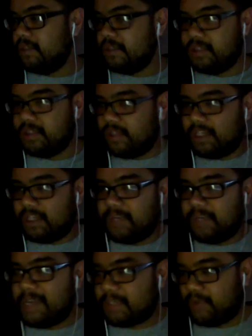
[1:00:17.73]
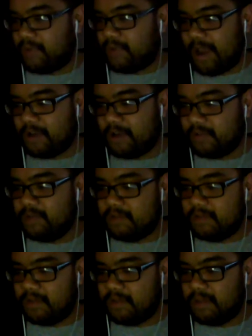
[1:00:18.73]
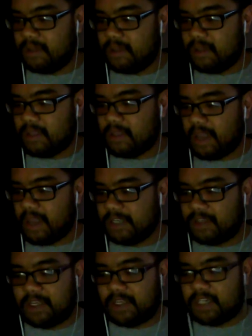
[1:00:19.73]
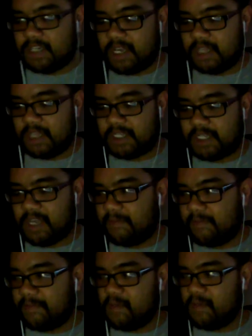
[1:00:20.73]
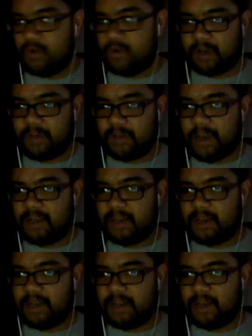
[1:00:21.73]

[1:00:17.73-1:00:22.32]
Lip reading: Do you think she'd be as proud as you think she is if you weren't a